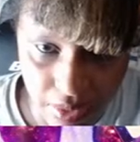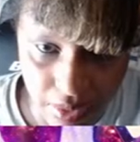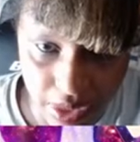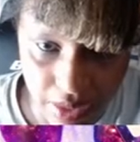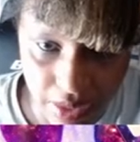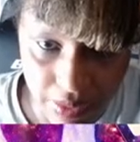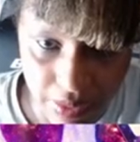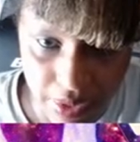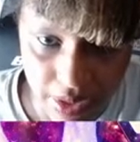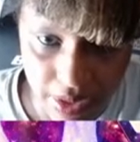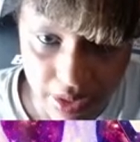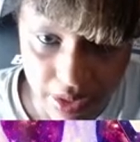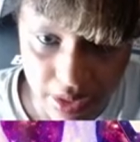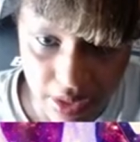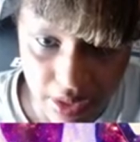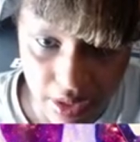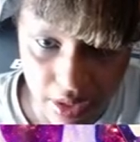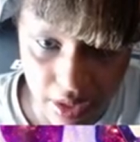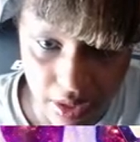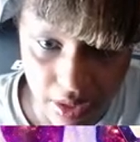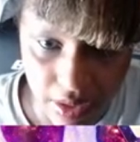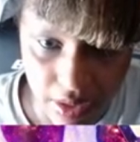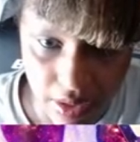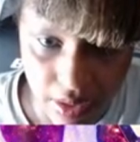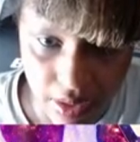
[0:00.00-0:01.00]
whatever is in
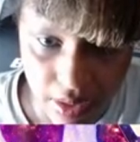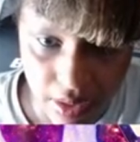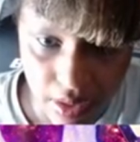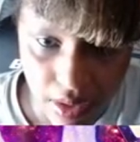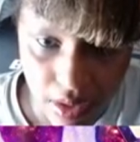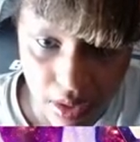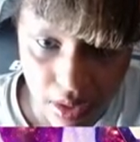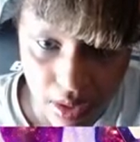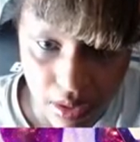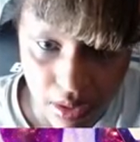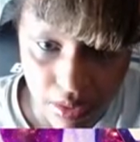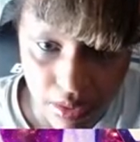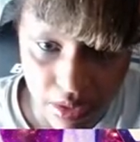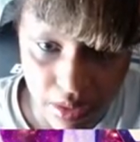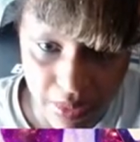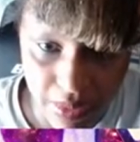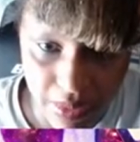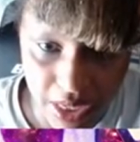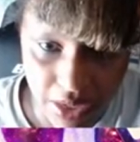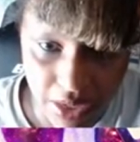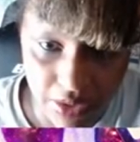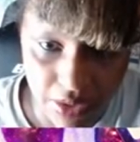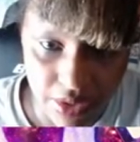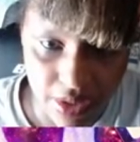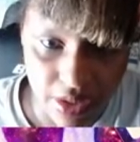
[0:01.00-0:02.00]
here.
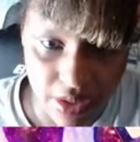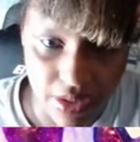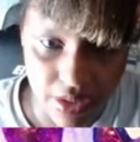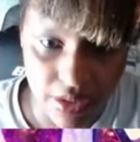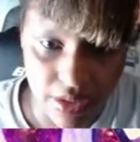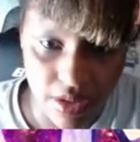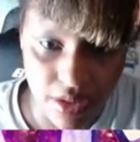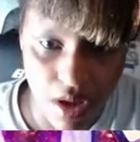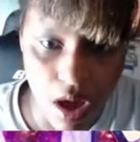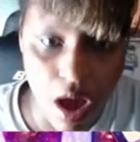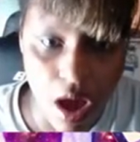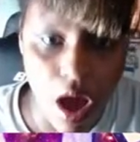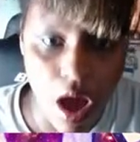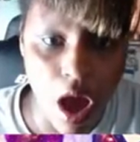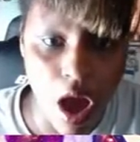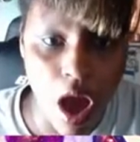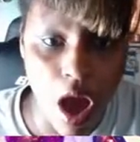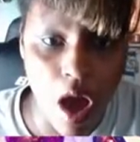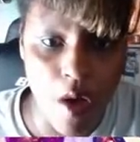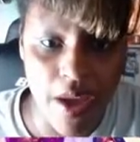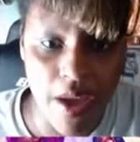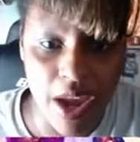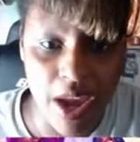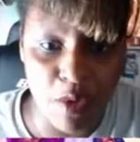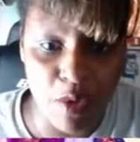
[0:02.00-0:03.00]
Tomato sauce.
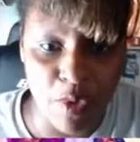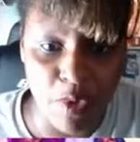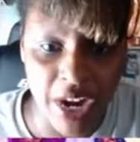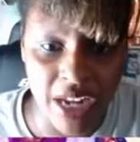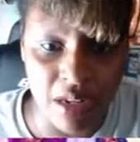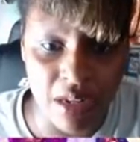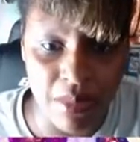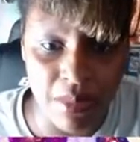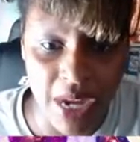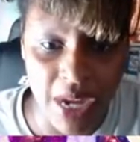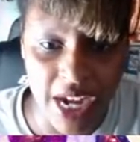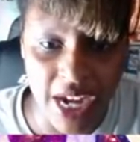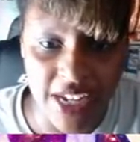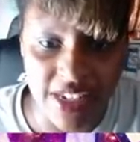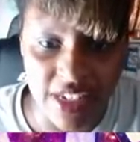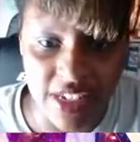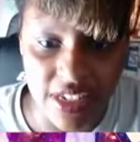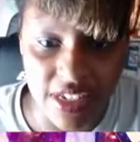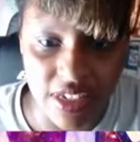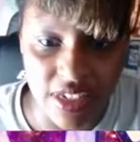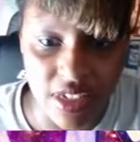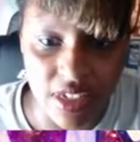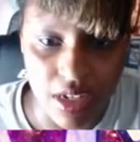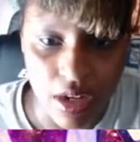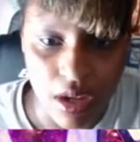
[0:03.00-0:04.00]
Oh, it
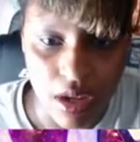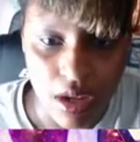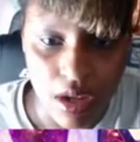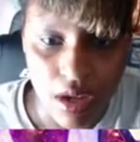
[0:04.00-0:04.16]
randomizes.